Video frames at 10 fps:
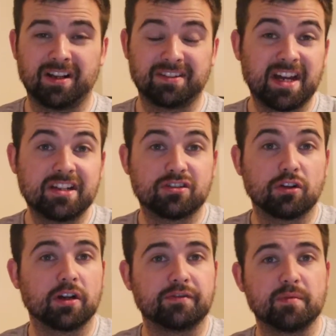And Danny
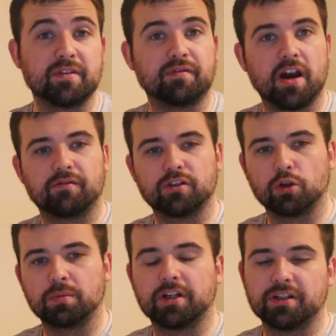Sutcliffe, to be fair for
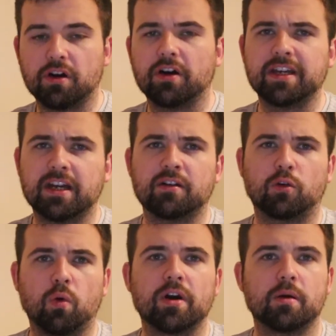Dublin, I thought he had
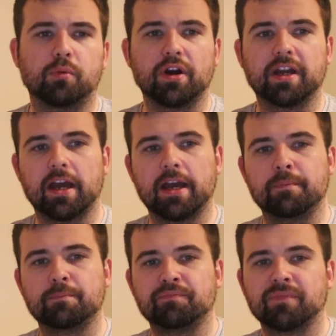quite a bright game.